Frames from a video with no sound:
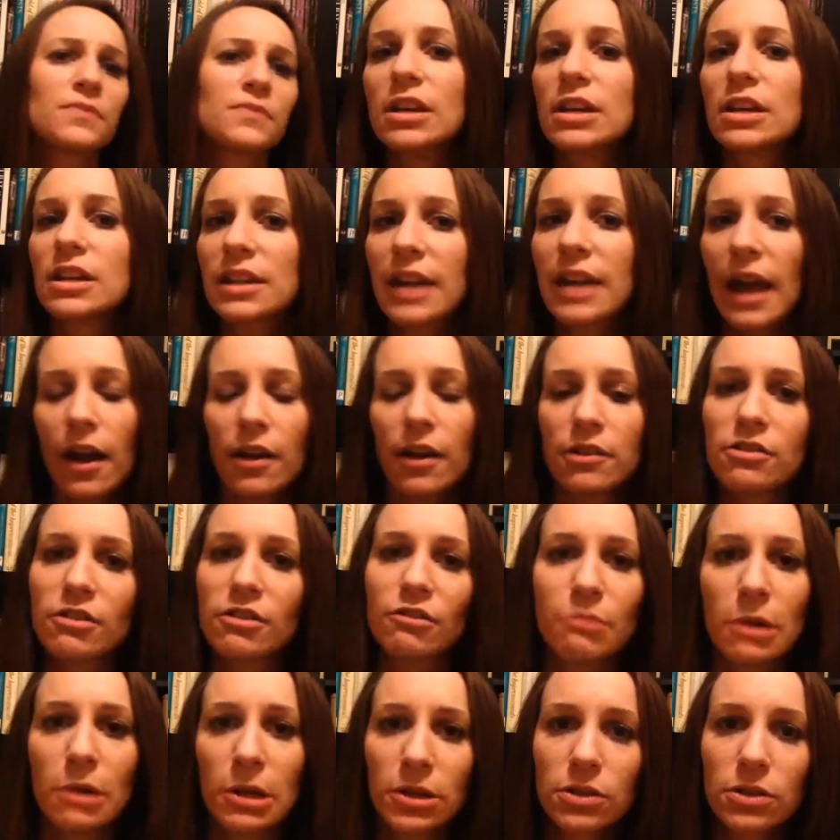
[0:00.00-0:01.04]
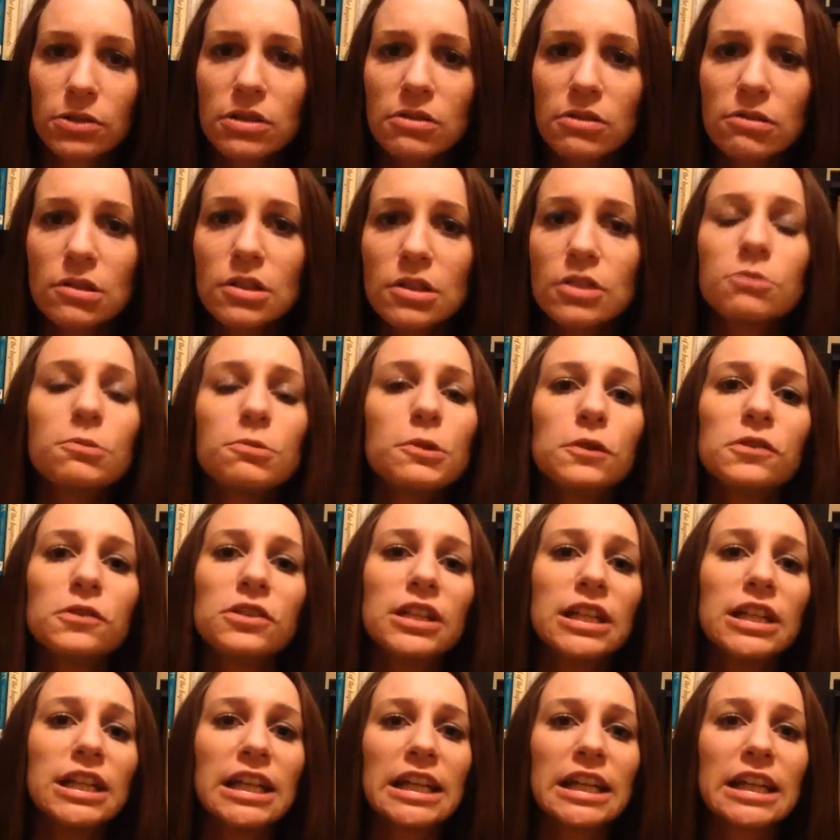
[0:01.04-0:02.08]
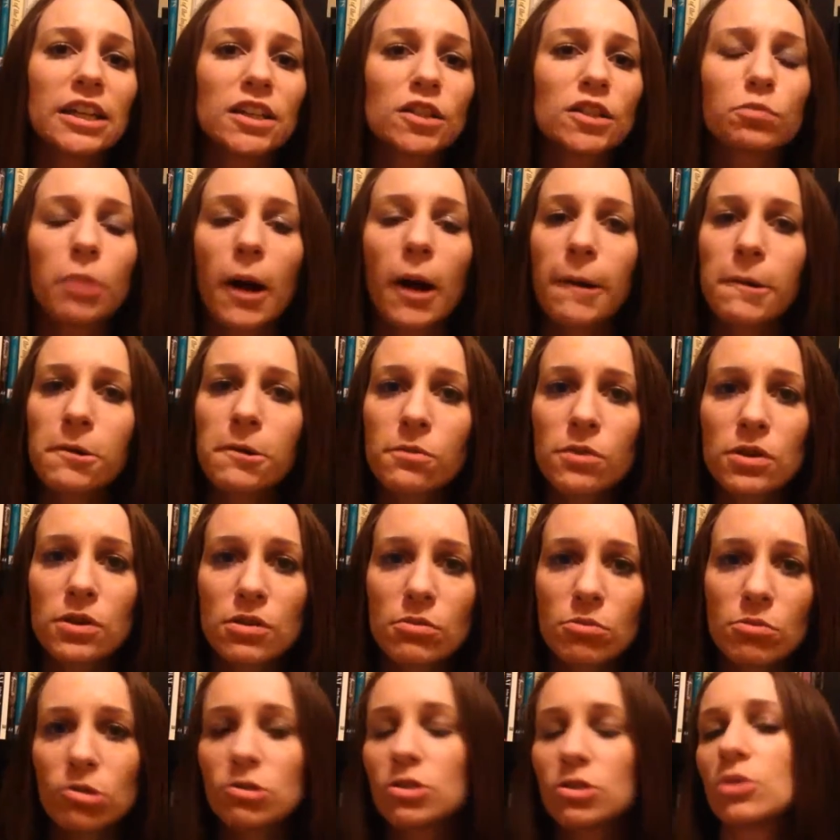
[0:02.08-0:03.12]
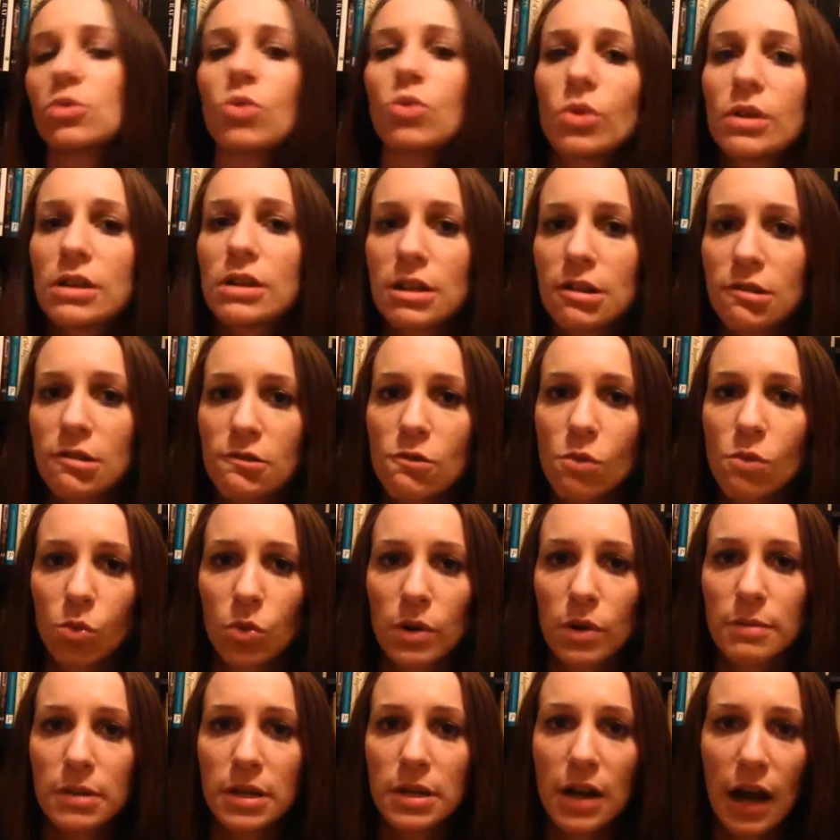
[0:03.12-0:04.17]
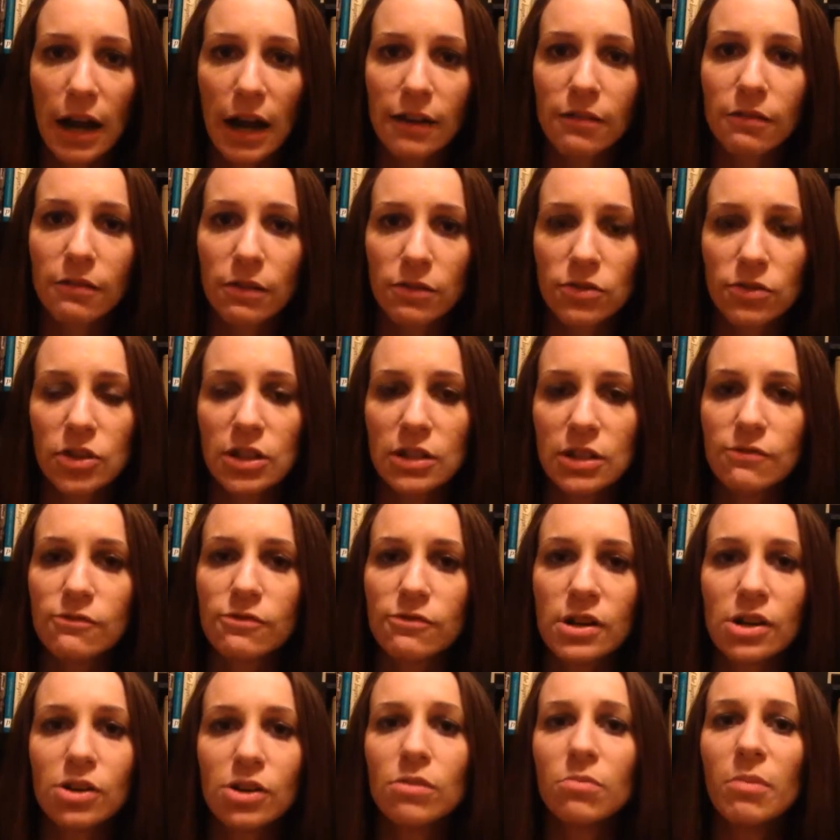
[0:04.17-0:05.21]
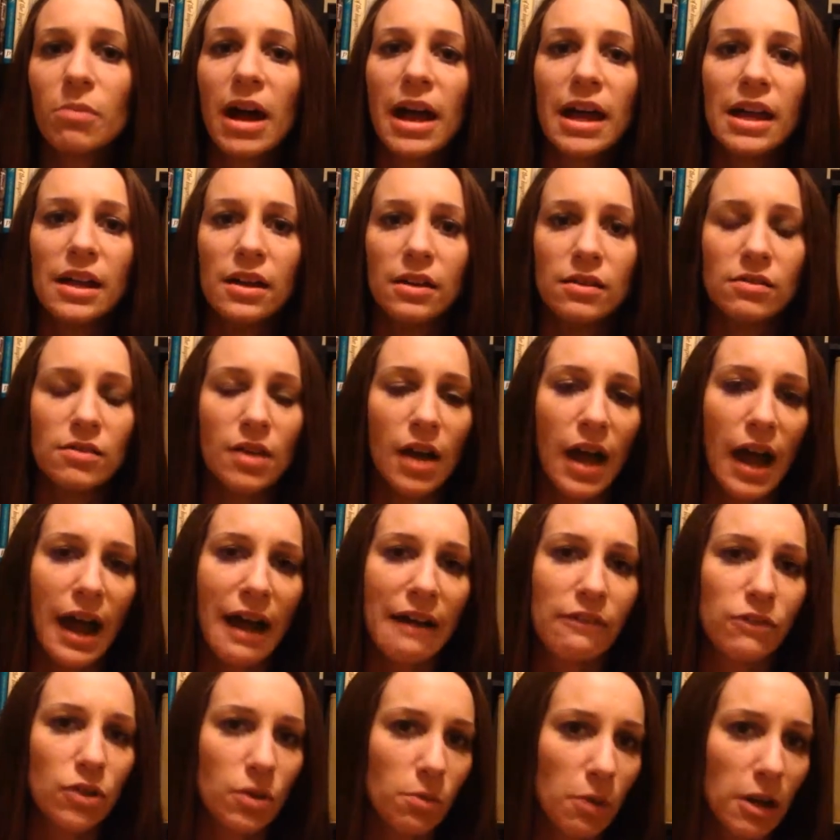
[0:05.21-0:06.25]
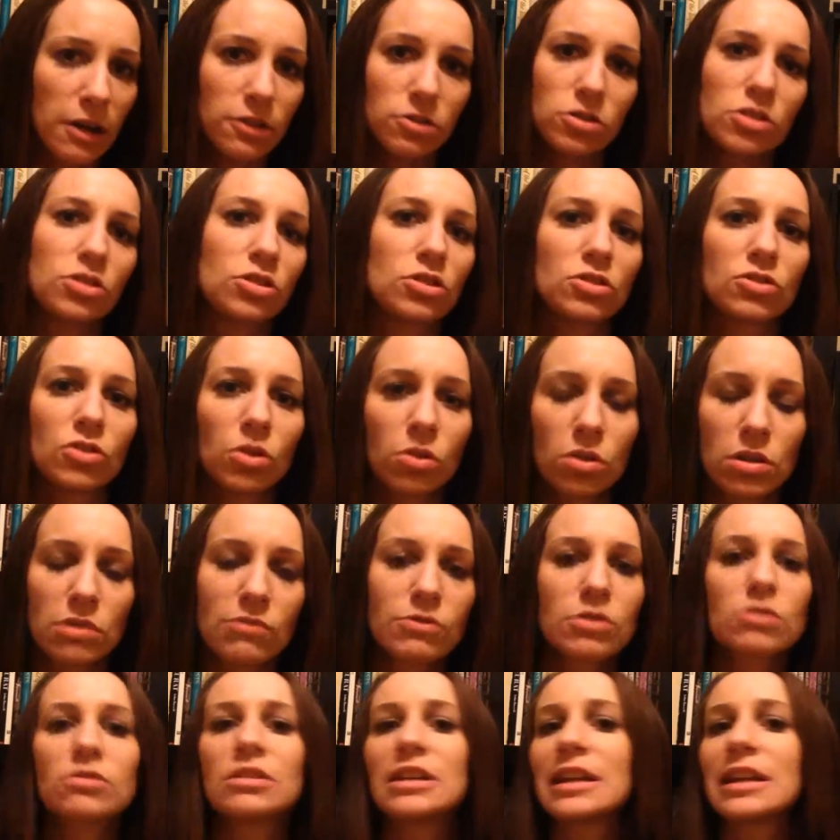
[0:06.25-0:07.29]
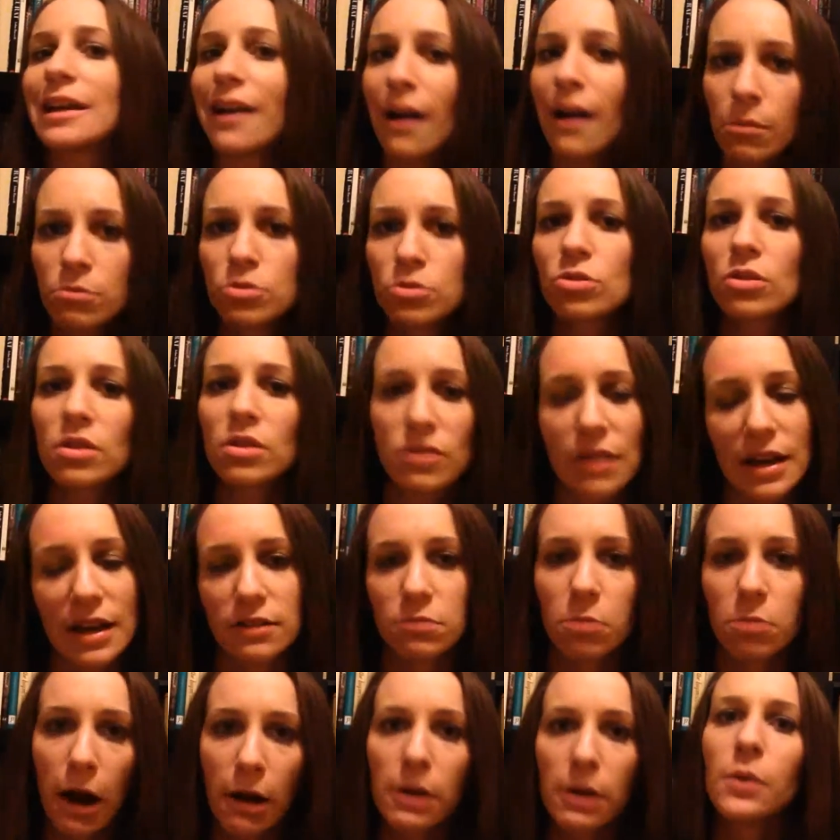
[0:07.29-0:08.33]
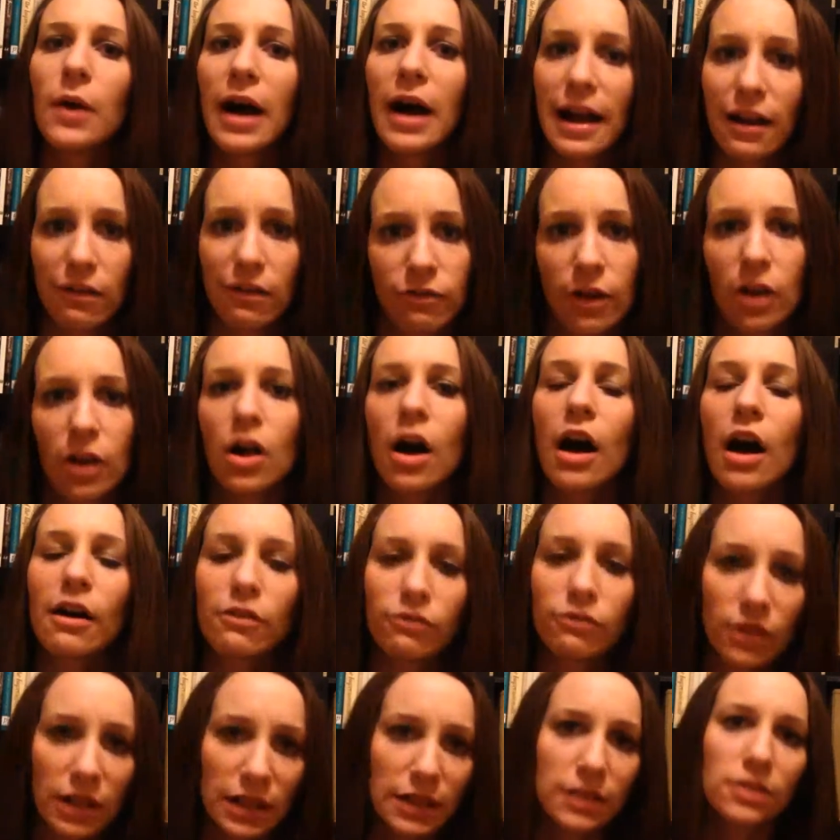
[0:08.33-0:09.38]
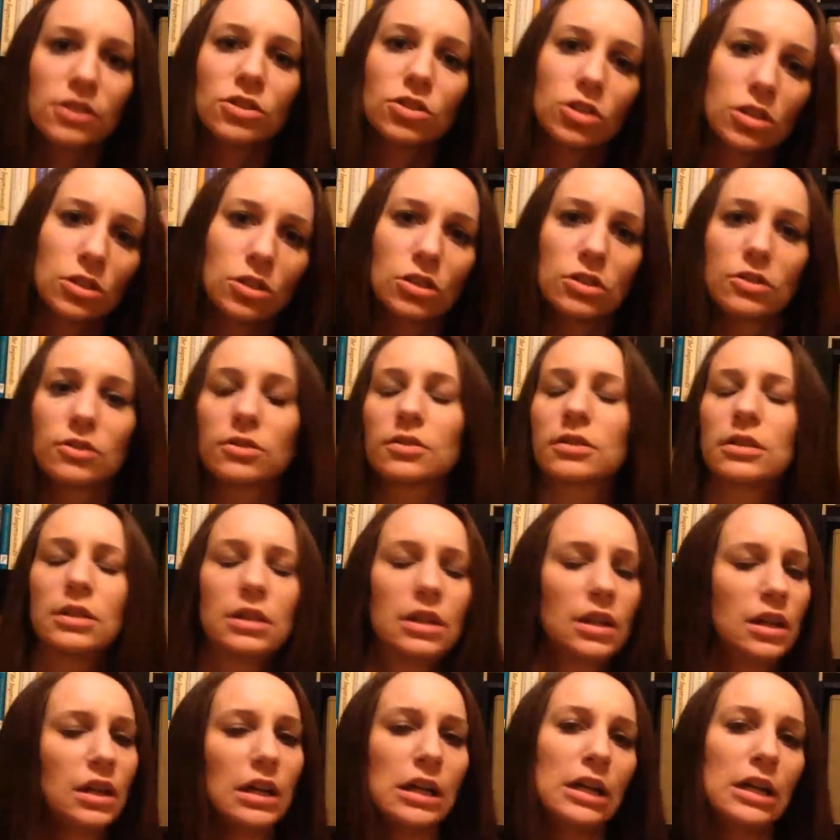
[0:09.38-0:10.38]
The character of Mary Lou in this movie is probably one of the most annoying women I've ever seen in film, and after a while, she just totally ruined it. I'm sure that's probably why I fell off, like, because she just.